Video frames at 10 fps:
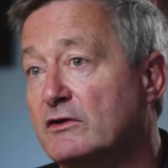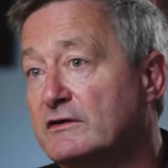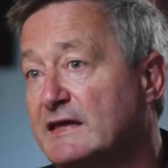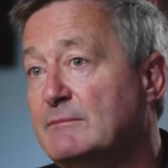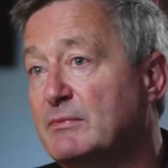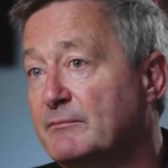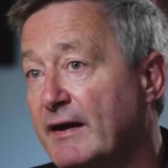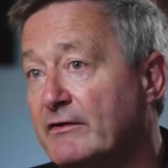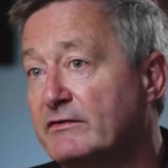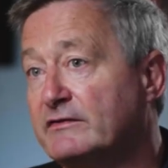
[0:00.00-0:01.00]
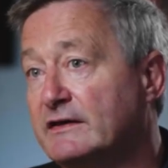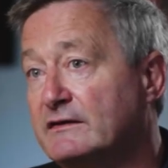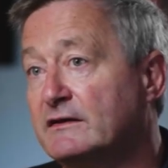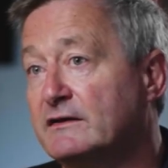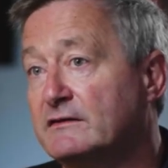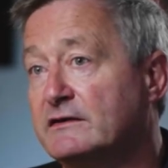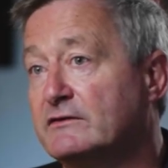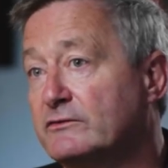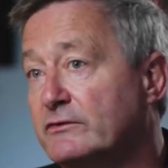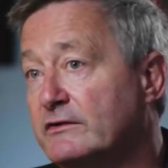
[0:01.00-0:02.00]
got to keep embarrassing the
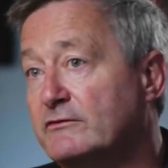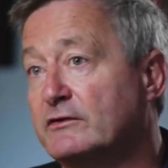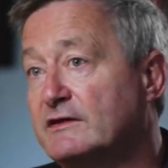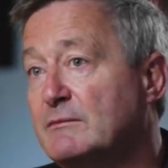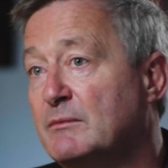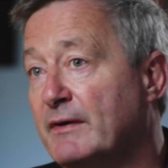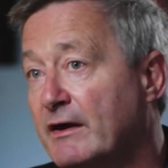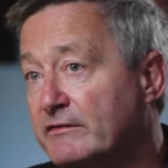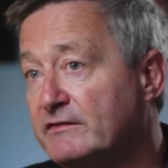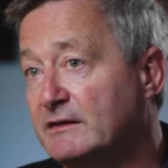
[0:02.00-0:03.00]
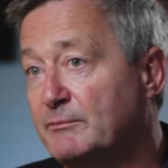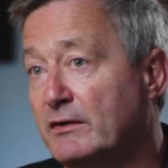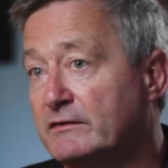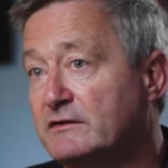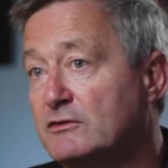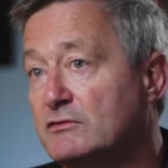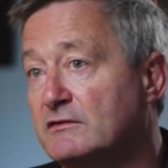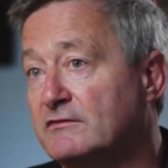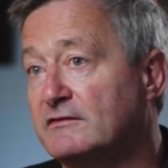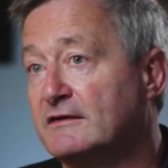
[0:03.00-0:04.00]
authorities. You've got to keep embarrassing the
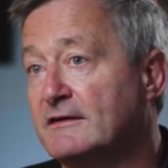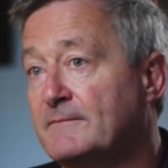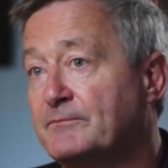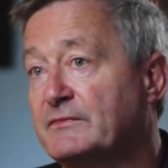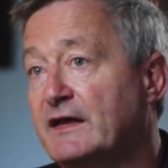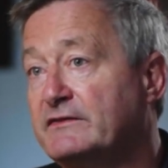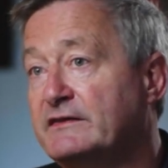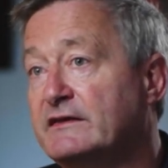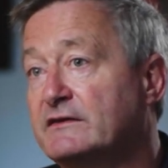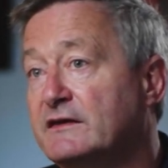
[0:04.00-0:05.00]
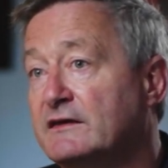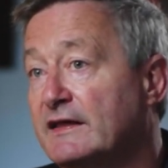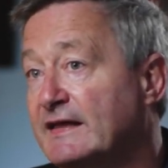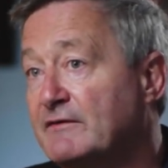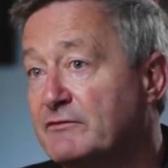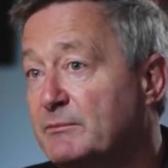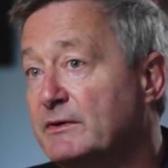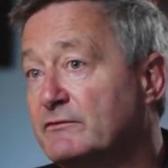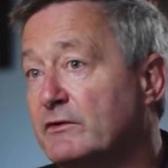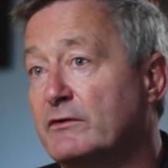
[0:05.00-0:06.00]
politicians. I think, like every
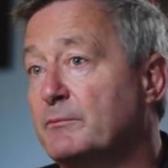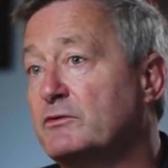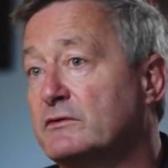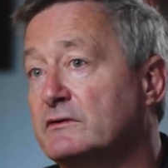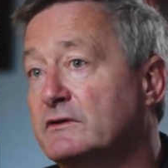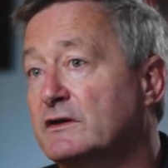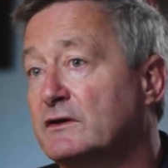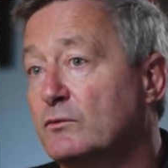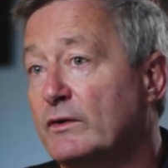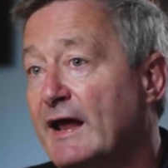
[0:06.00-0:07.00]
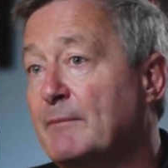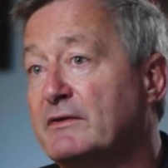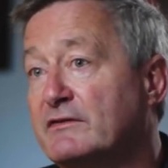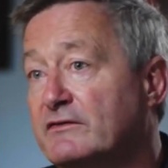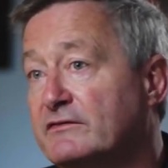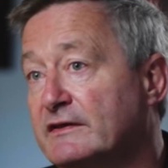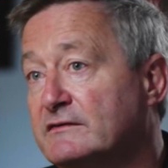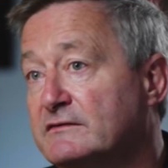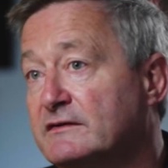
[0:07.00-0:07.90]
bit of corruption, what happens is that